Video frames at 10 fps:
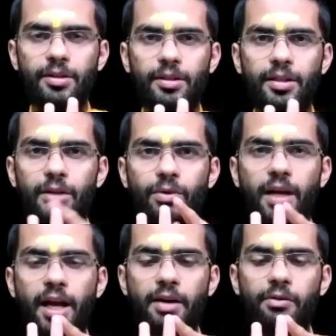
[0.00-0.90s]
It will
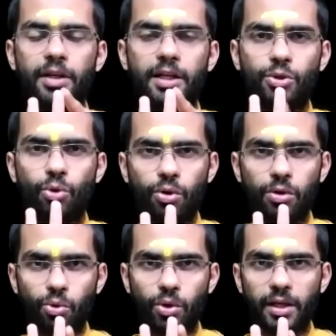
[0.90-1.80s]
have its
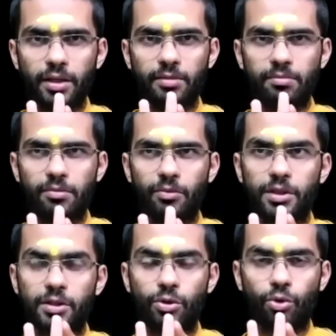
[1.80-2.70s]
own guna, which
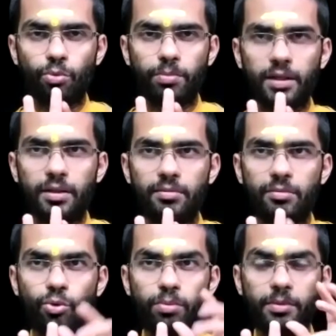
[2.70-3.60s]
is rupa.
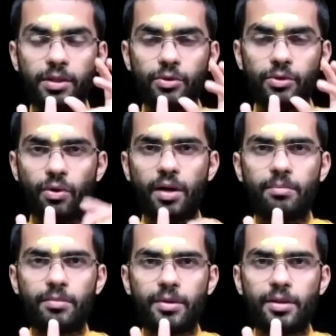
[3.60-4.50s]
Rupa means
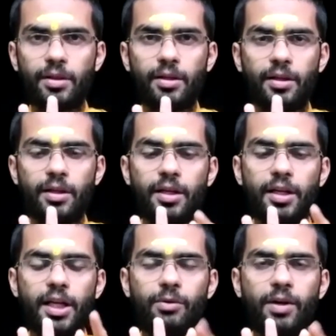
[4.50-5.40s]
form.
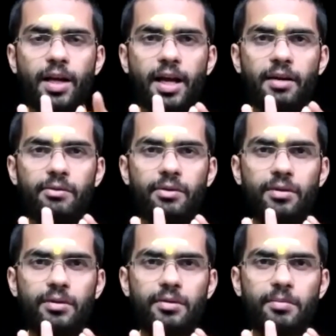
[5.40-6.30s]
It will have
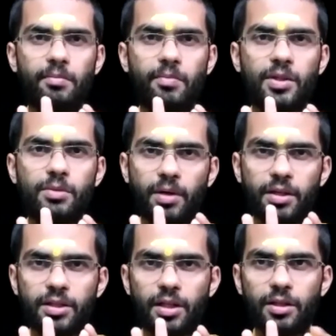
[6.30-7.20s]

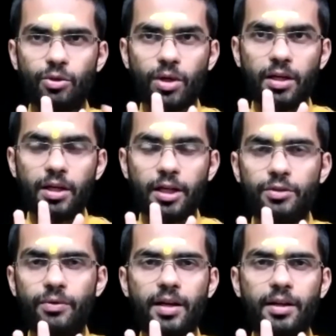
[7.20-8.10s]
sparsha. You can touch
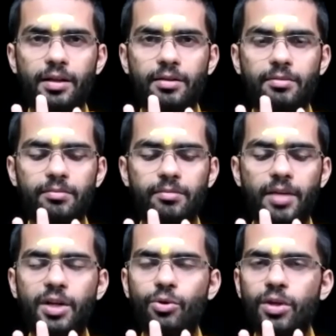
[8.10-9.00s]
fire
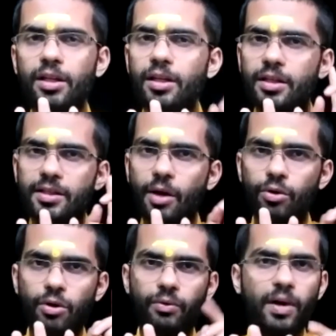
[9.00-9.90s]
and you can hear
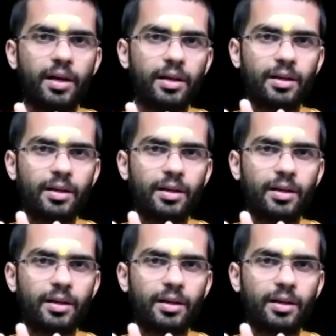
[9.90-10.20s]
sound of fire.